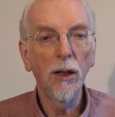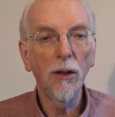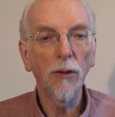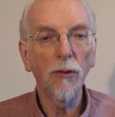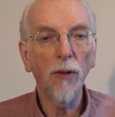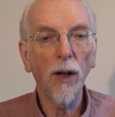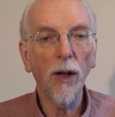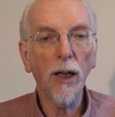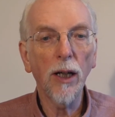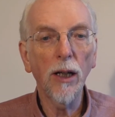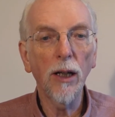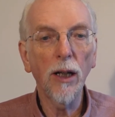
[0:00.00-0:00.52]

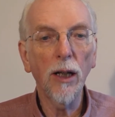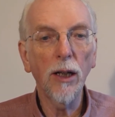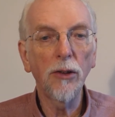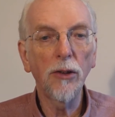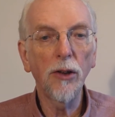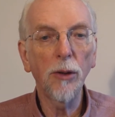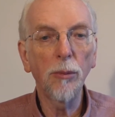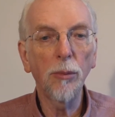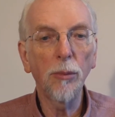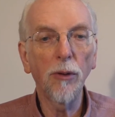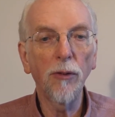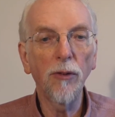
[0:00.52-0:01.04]

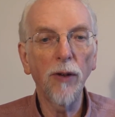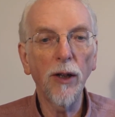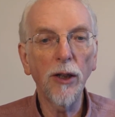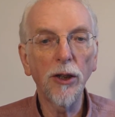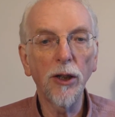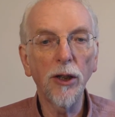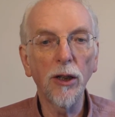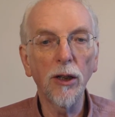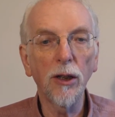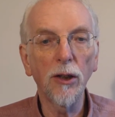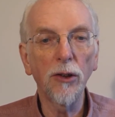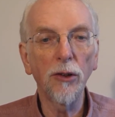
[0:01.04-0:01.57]
regulating
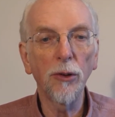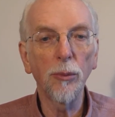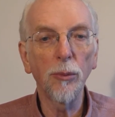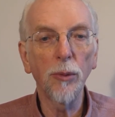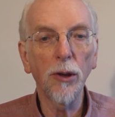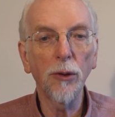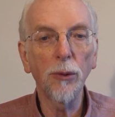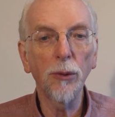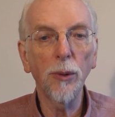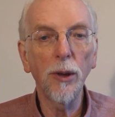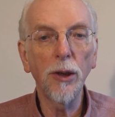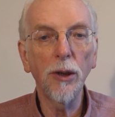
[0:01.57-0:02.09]
professionalism
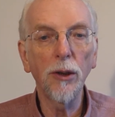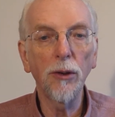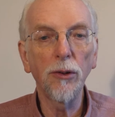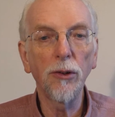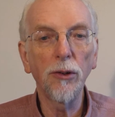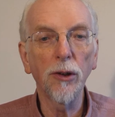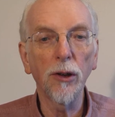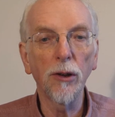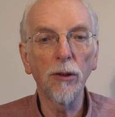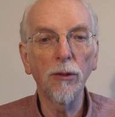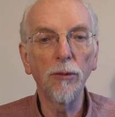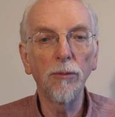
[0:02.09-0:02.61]
as we do
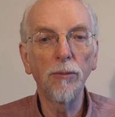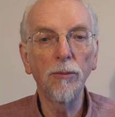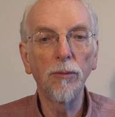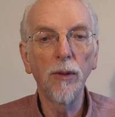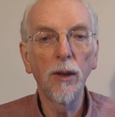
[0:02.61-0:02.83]
so